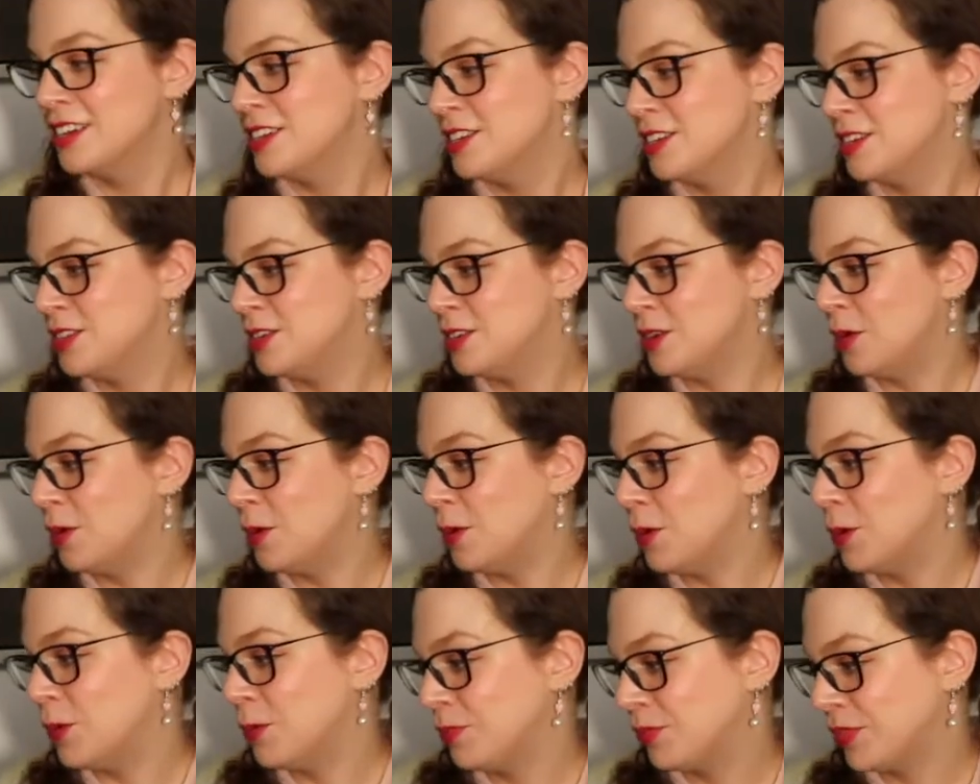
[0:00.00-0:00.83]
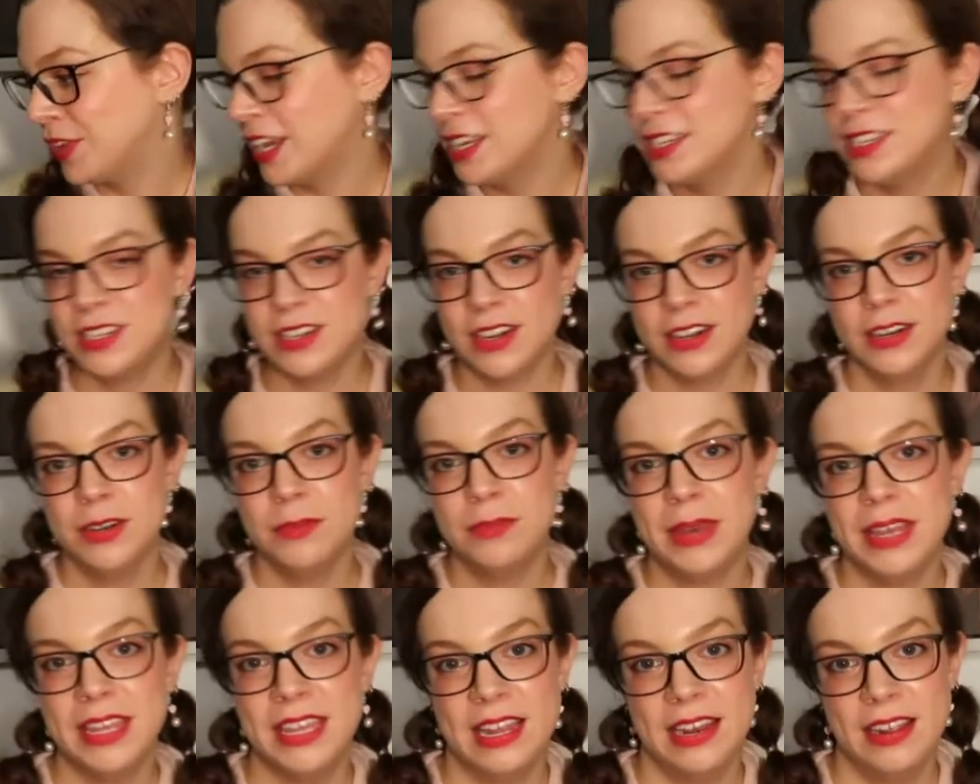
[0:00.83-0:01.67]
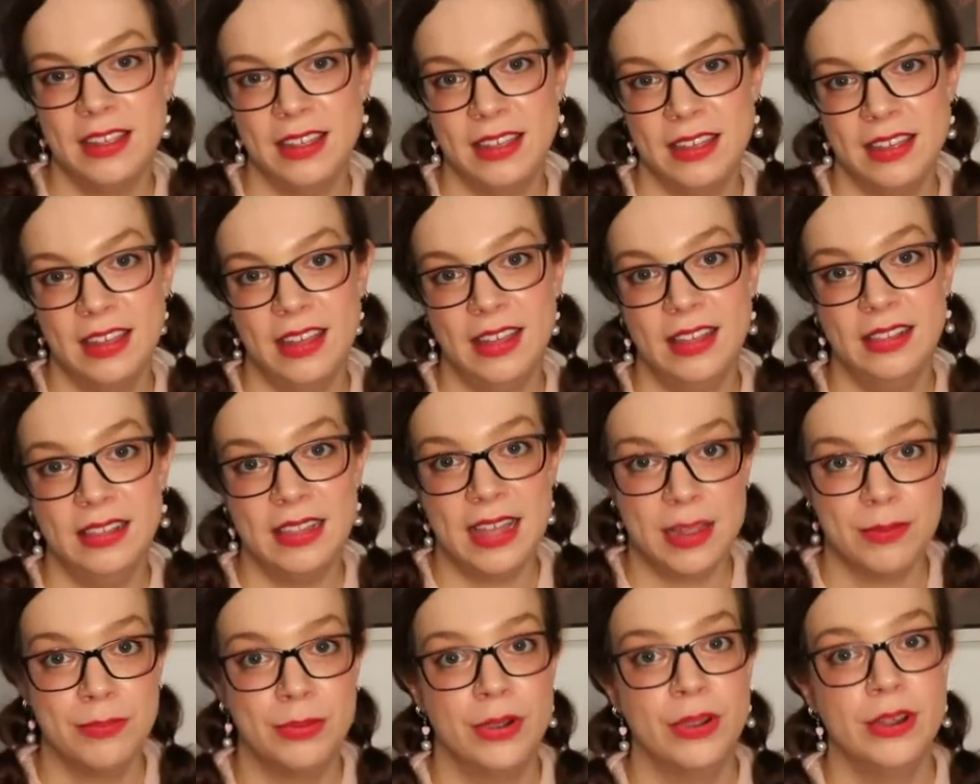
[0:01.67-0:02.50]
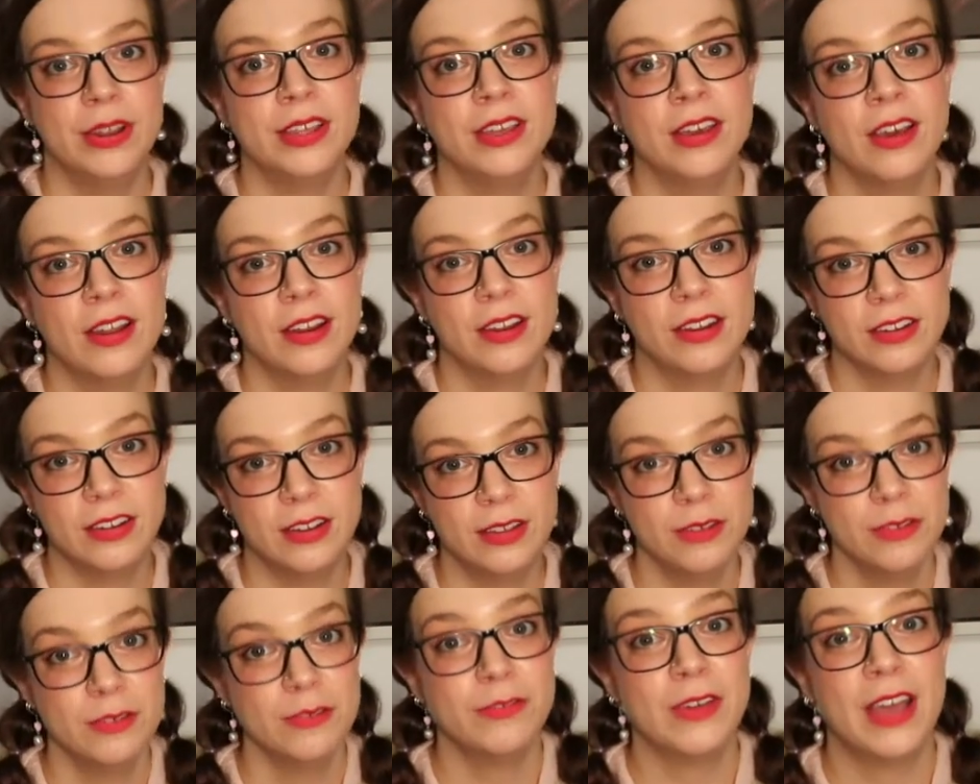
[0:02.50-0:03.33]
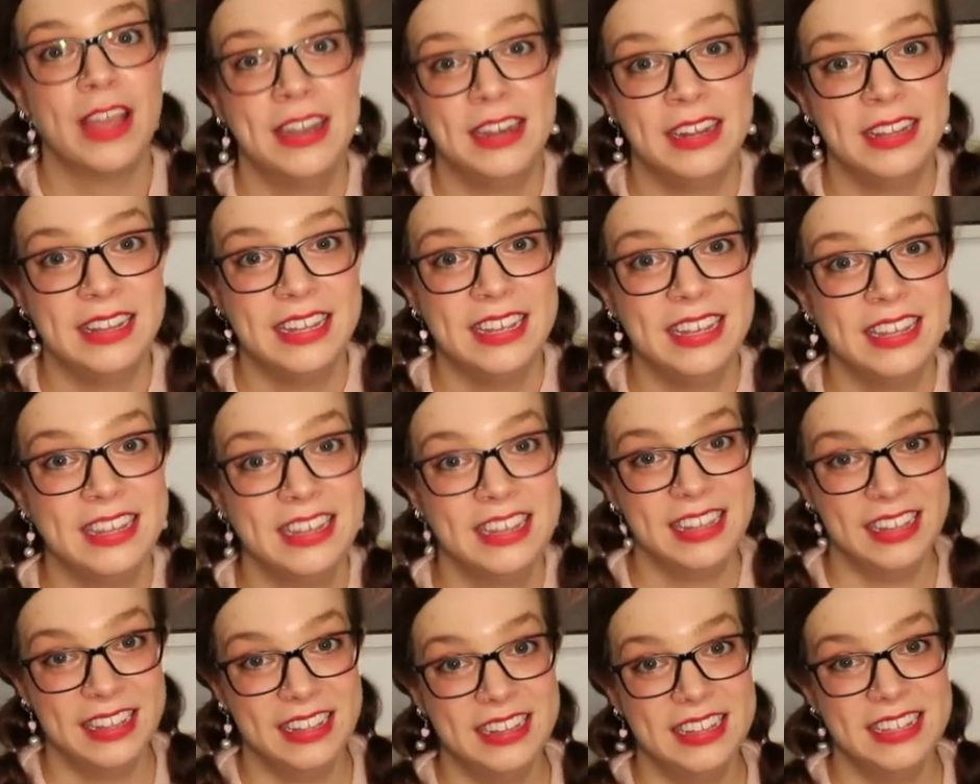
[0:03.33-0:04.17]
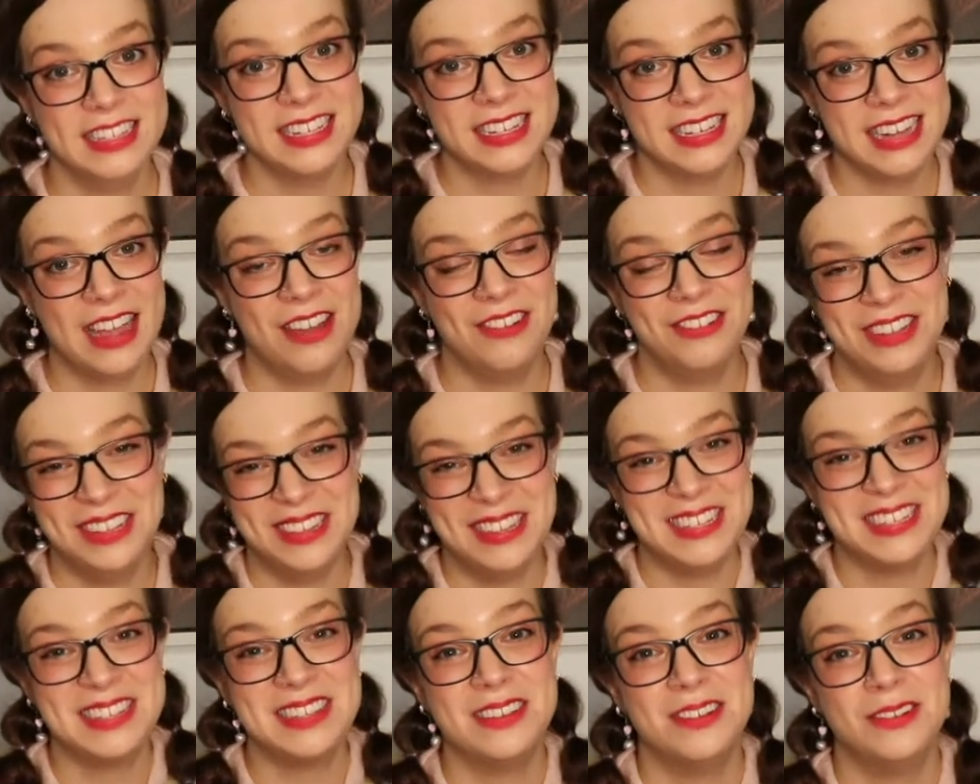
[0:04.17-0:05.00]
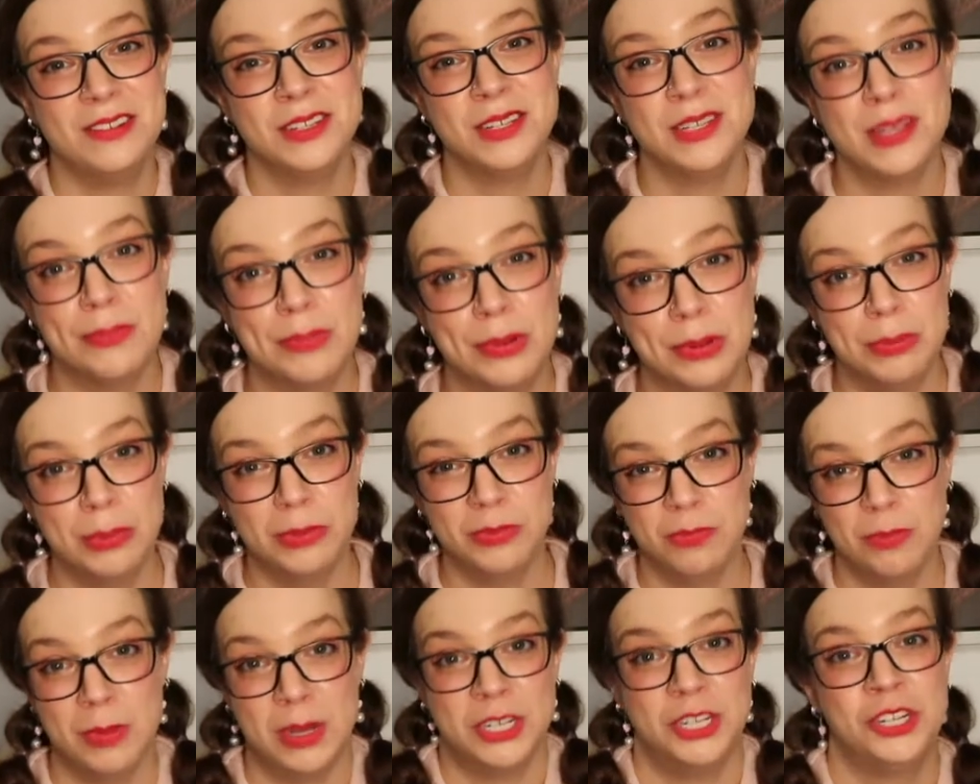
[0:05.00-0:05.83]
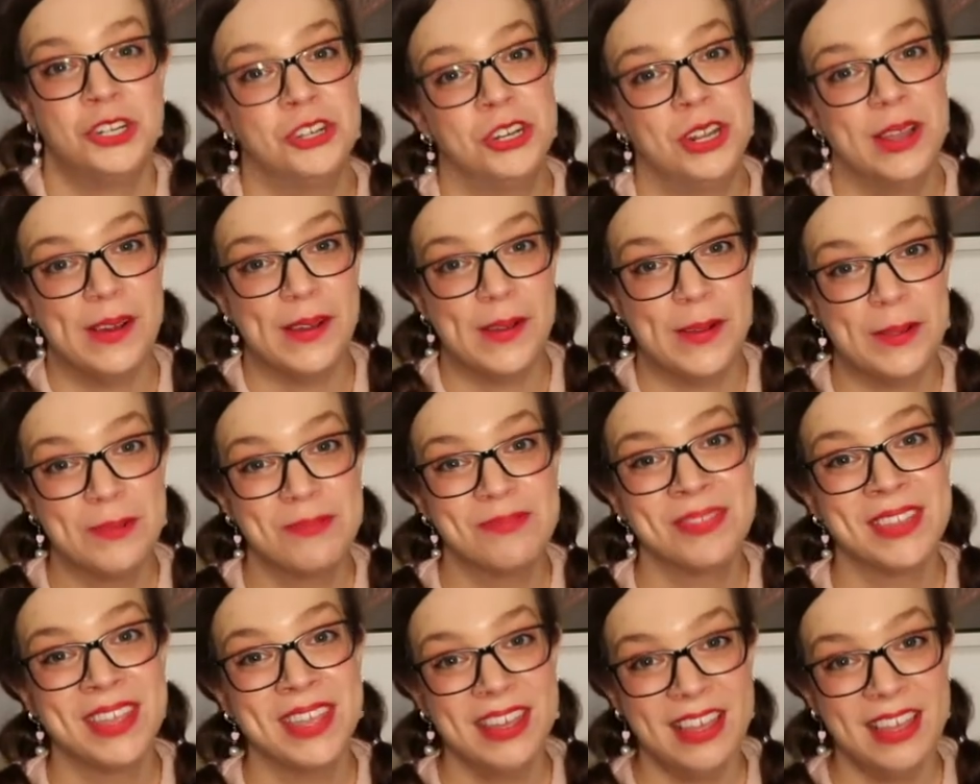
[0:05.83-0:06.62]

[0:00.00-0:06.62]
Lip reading: So I started by getting a library card, finally, in this town, in this little suburb of Montreal.